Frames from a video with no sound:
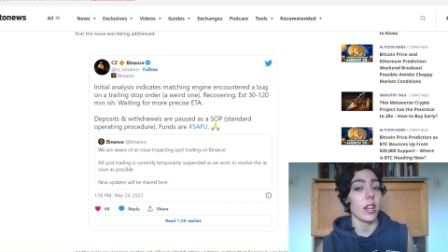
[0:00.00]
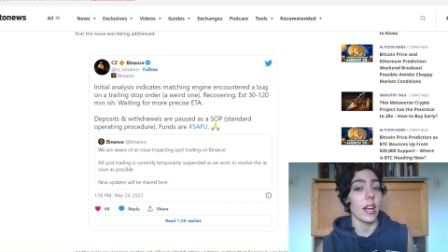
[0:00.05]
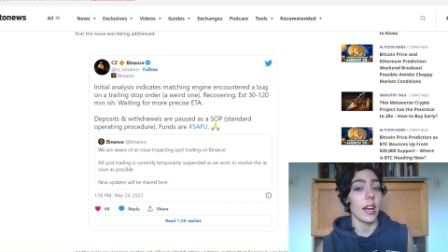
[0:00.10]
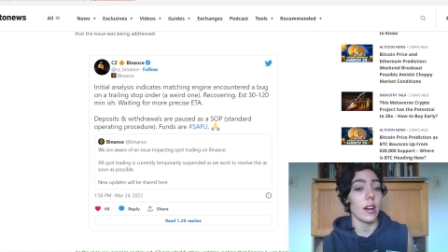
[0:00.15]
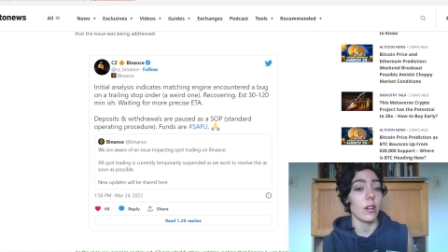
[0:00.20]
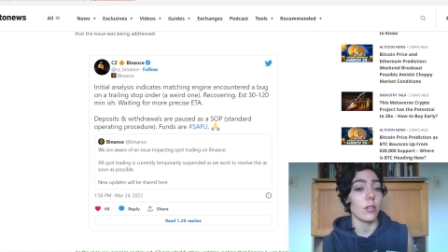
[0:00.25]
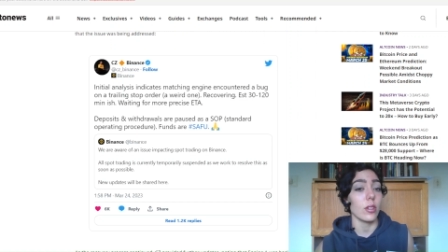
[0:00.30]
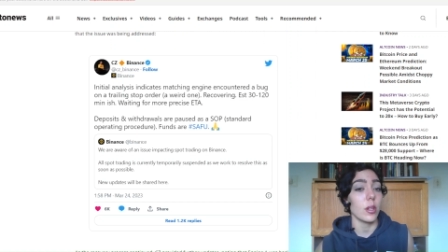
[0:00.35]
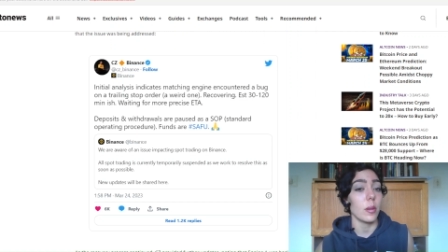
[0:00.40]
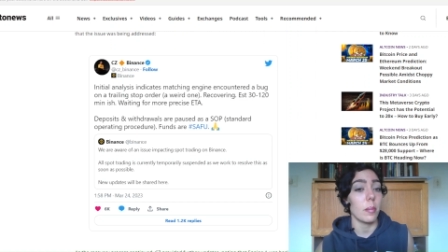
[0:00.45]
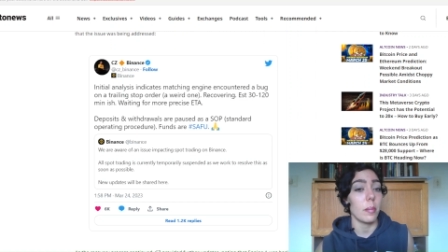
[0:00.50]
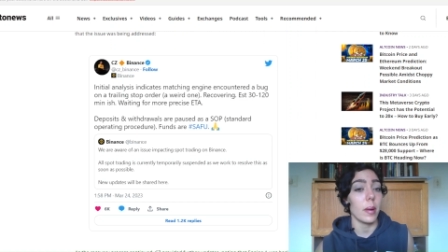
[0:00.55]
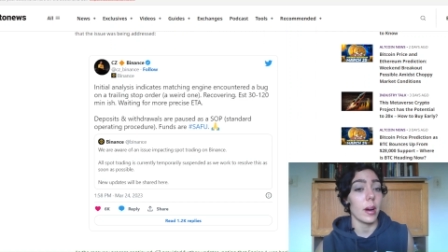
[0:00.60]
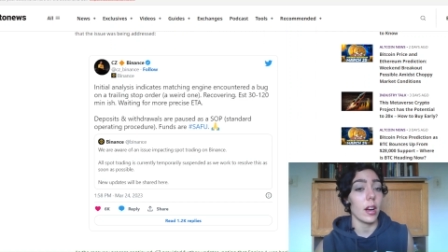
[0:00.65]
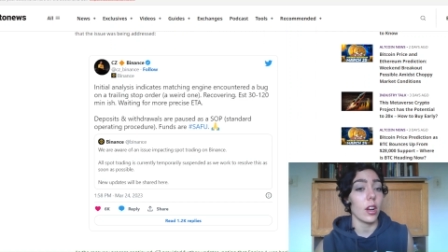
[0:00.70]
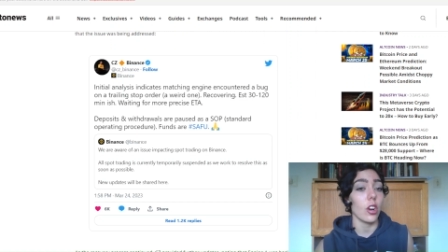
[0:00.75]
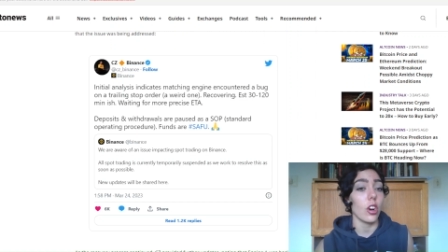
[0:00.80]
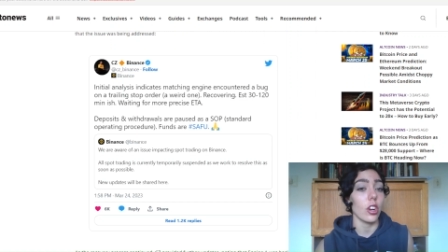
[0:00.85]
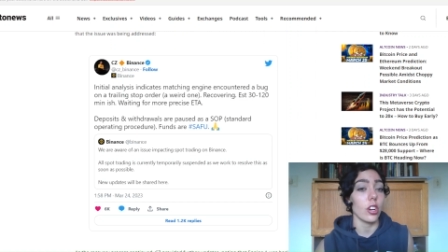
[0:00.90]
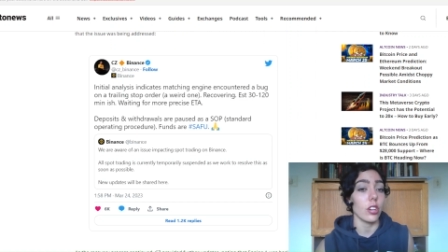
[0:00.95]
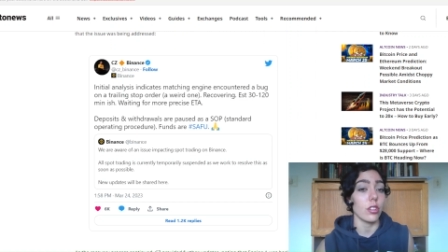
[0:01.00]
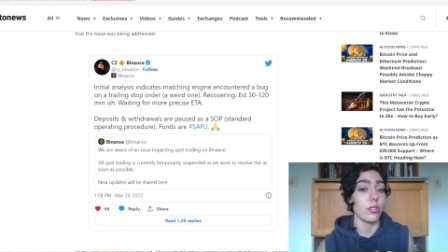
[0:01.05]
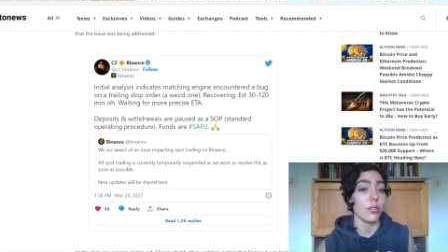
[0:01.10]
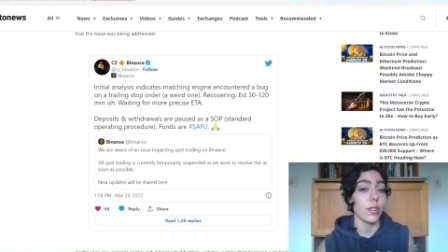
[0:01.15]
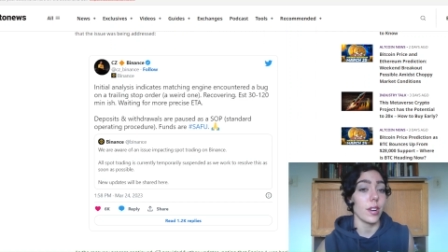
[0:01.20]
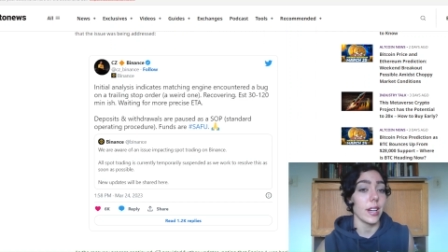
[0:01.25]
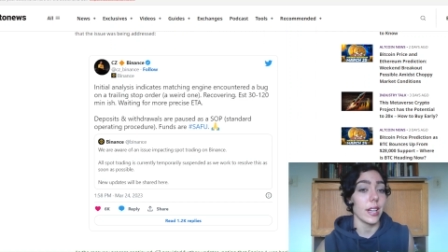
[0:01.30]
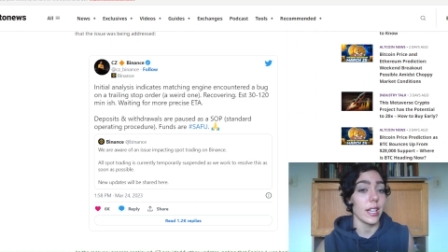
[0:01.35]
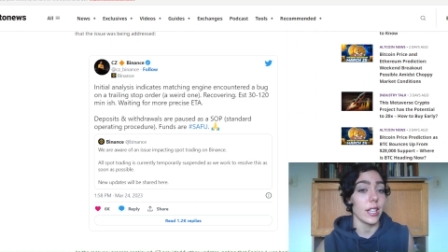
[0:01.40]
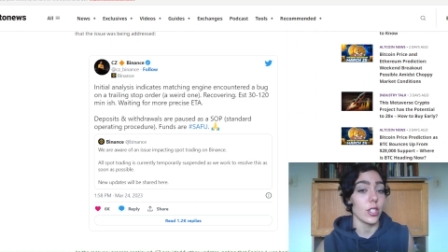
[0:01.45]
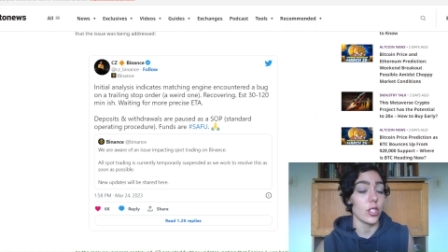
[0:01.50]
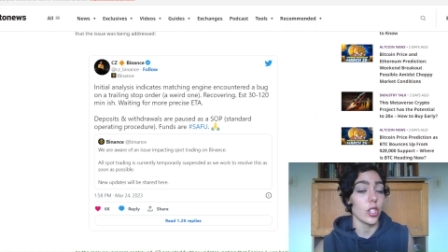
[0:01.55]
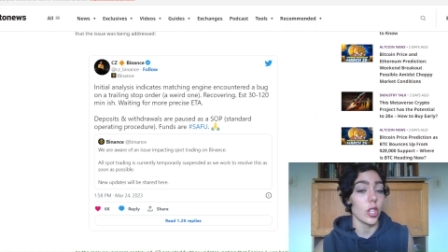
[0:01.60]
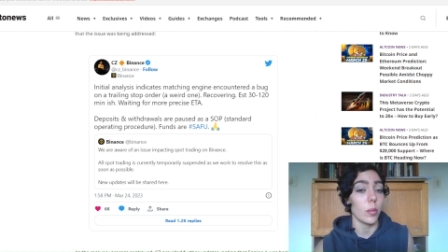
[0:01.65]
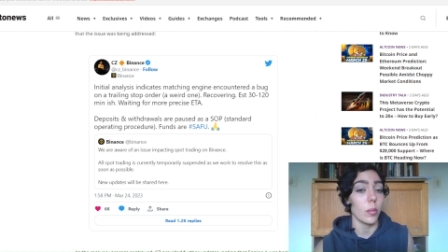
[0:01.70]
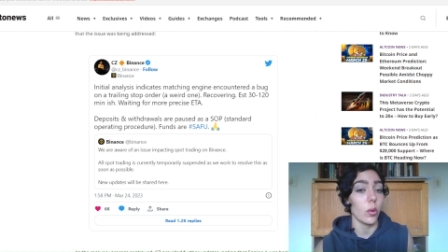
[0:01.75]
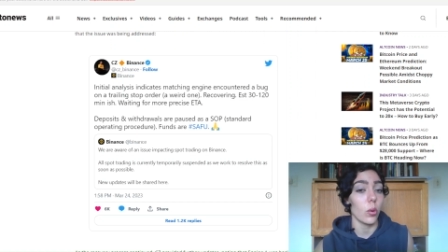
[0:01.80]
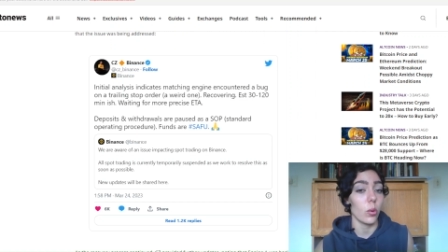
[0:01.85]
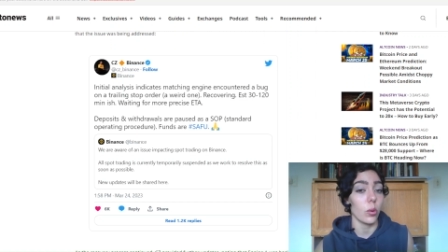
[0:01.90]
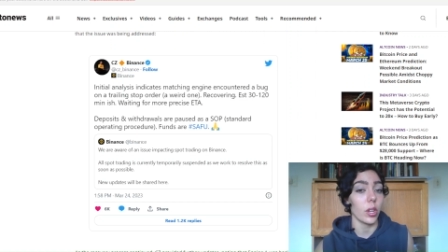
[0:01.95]
encountered a bug on a trailing
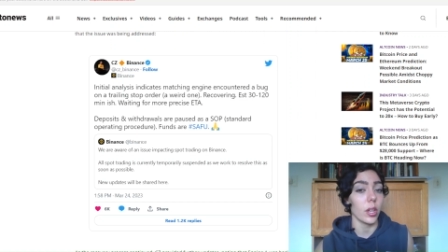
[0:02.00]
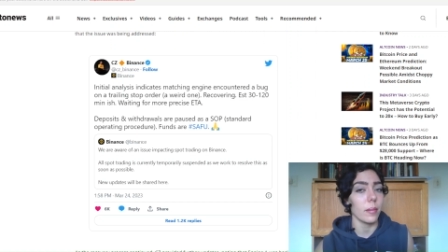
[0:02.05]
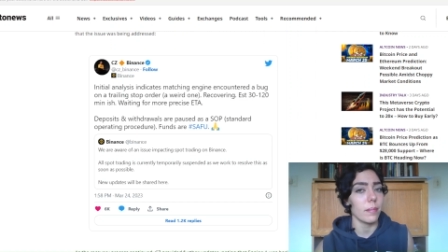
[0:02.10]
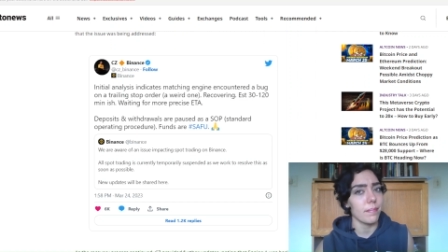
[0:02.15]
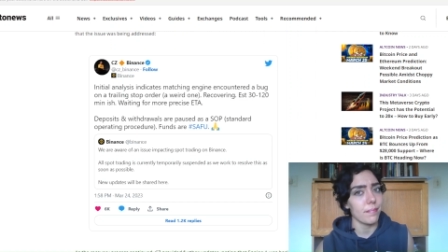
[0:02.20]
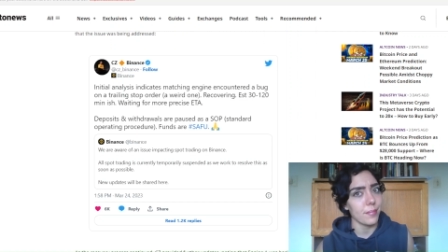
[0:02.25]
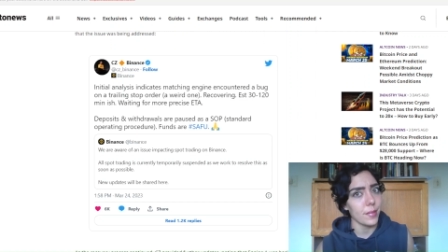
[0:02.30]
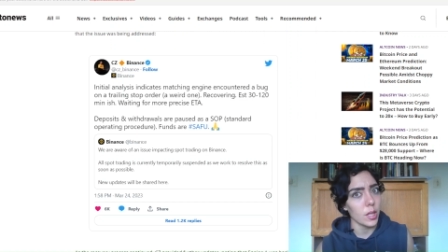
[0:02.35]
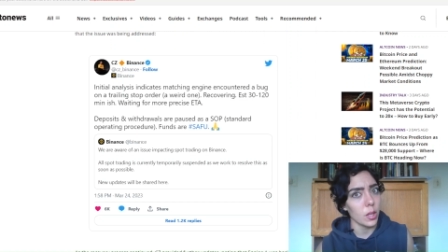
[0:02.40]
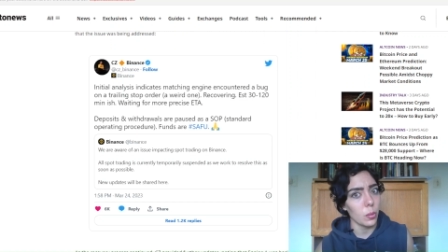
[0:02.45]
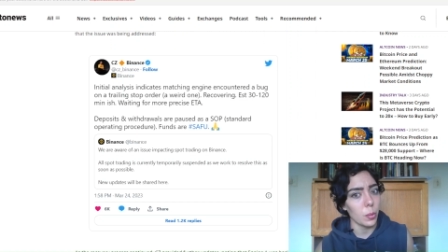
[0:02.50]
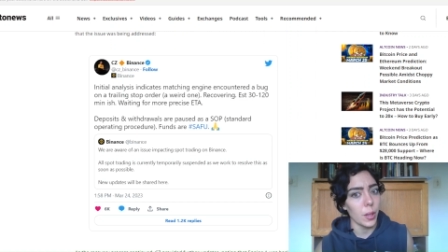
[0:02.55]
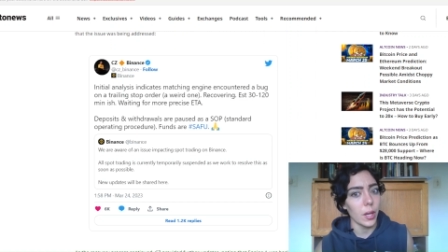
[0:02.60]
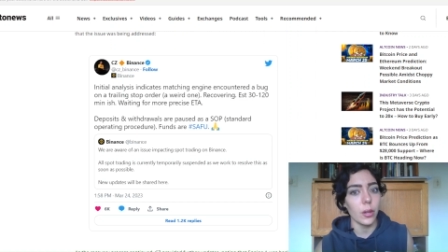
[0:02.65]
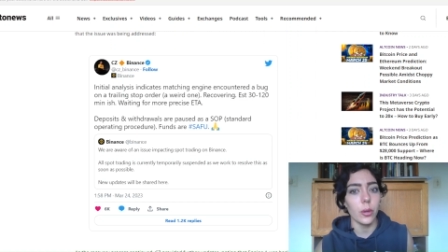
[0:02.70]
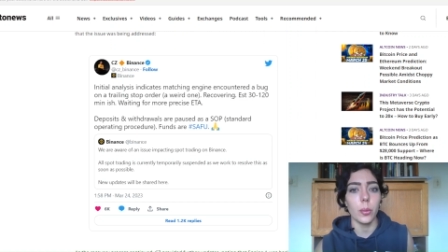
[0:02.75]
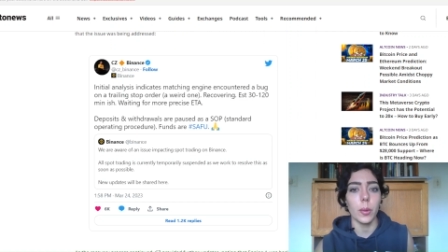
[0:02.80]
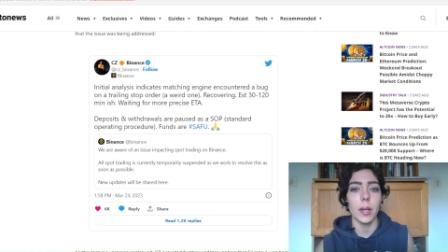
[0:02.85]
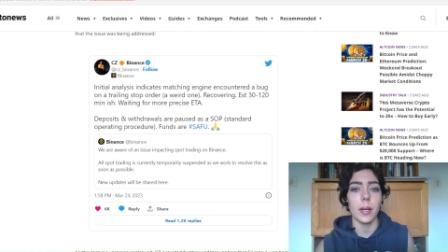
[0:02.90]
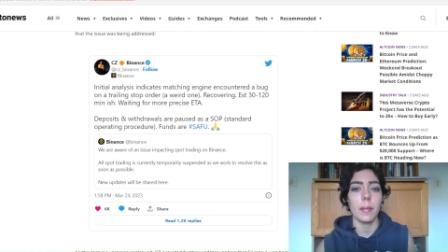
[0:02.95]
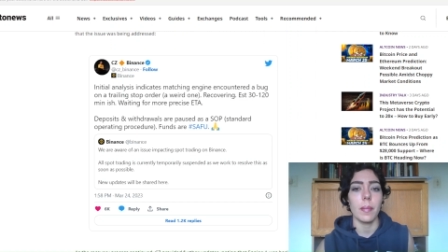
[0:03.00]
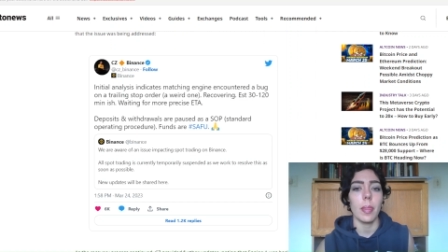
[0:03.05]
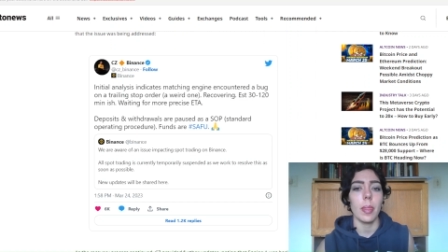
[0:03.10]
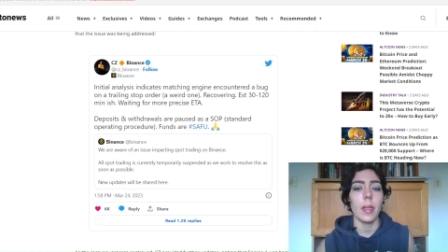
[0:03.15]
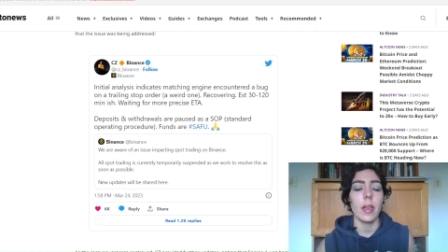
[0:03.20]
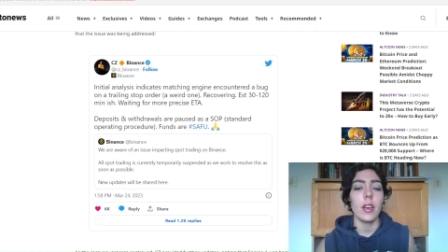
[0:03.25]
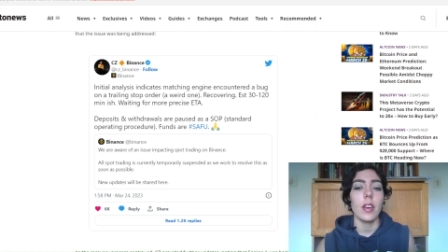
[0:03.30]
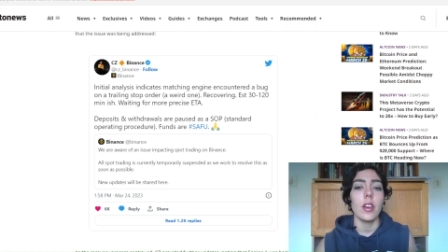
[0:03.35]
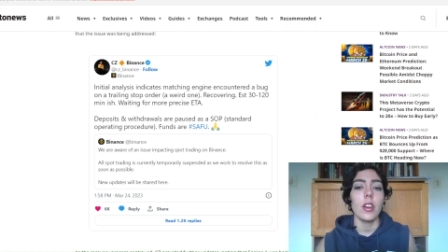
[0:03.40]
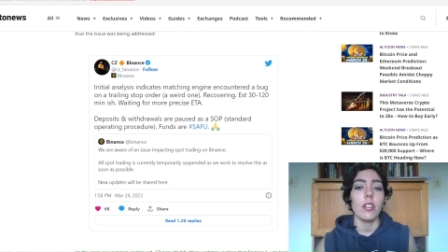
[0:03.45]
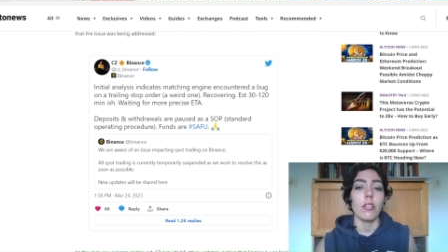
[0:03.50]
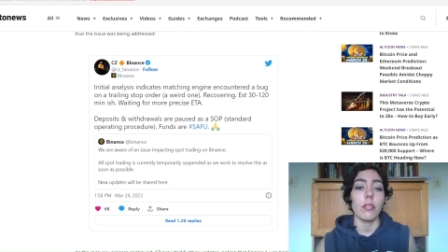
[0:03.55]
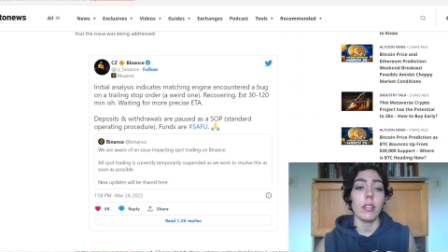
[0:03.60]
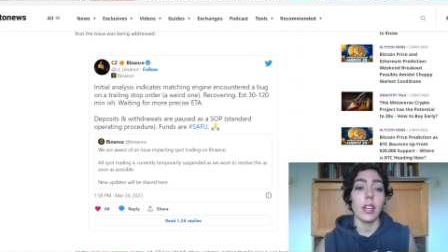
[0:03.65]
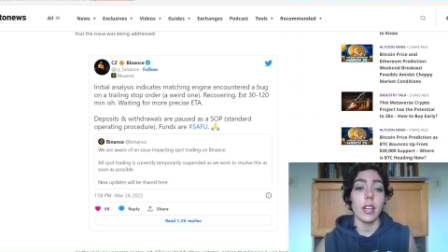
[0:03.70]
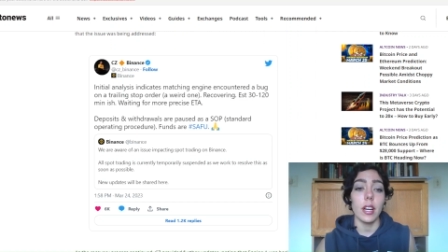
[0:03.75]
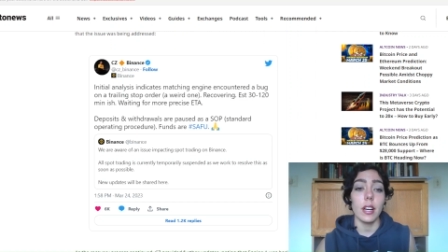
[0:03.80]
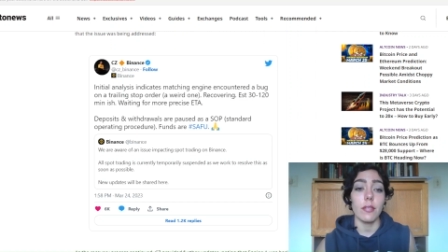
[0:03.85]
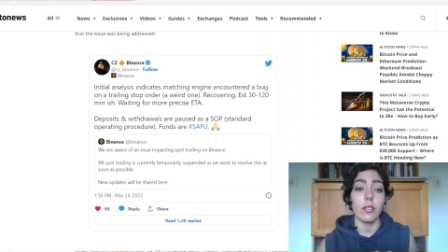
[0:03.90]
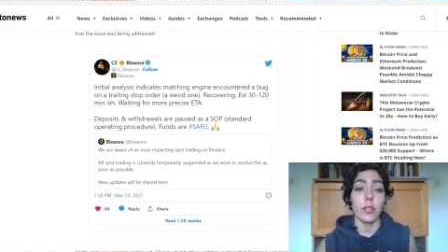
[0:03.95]
stop order. A weird one.
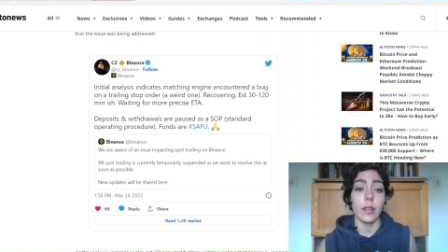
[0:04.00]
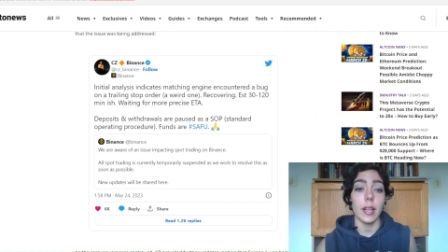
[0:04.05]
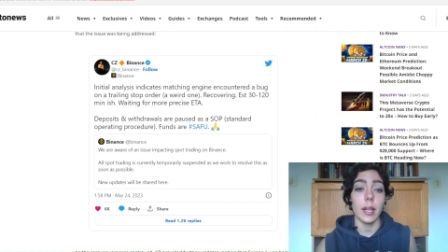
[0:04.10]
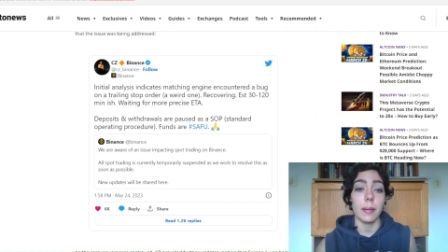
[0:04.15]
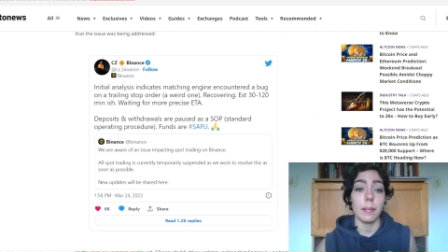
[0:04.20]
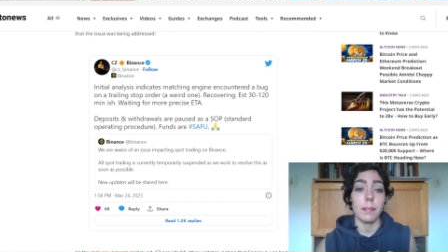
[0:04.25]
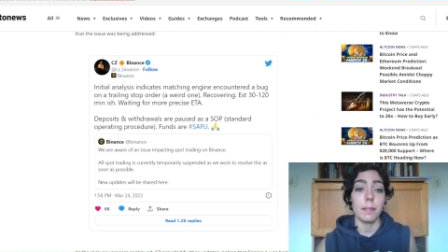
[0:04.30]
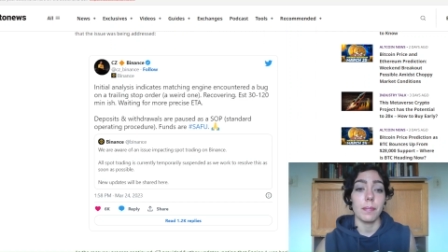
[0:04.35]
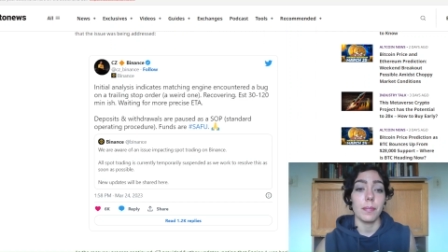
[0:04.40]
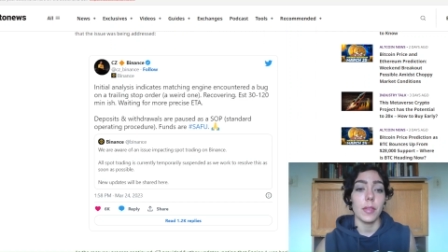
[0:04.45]
Recovering.